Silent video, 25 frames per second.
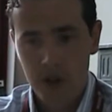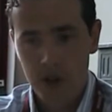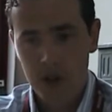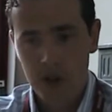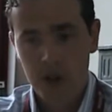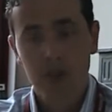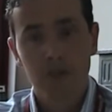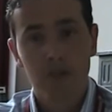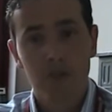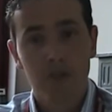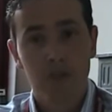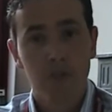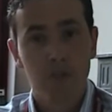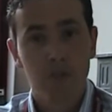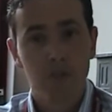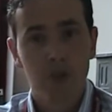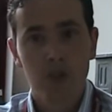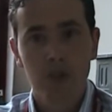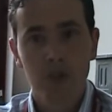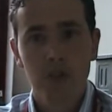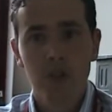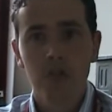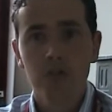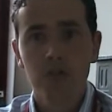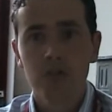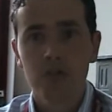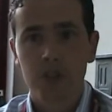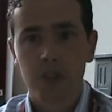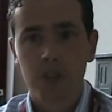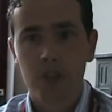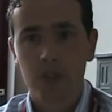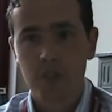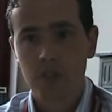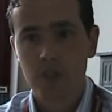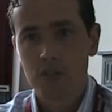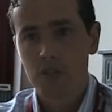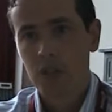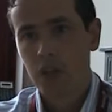in different modules, and
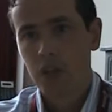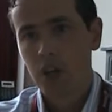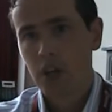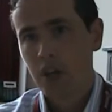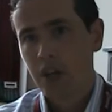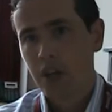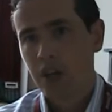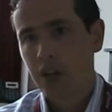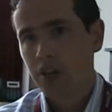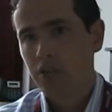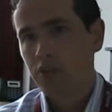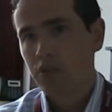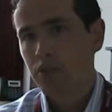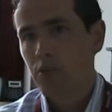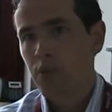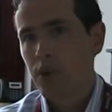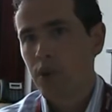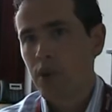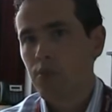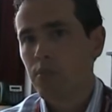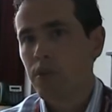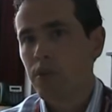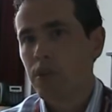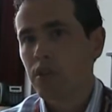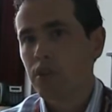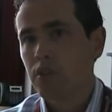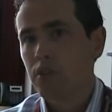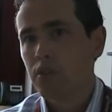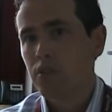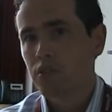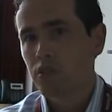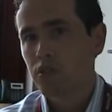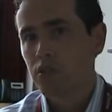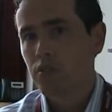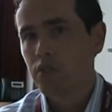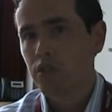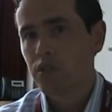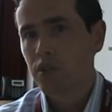that's kind of the way we are
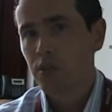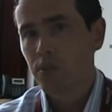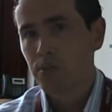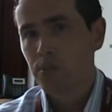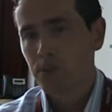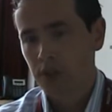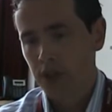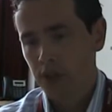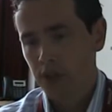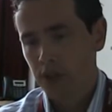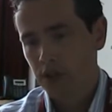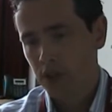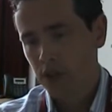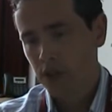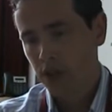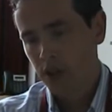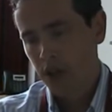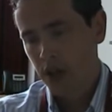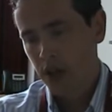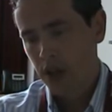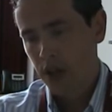currently operating.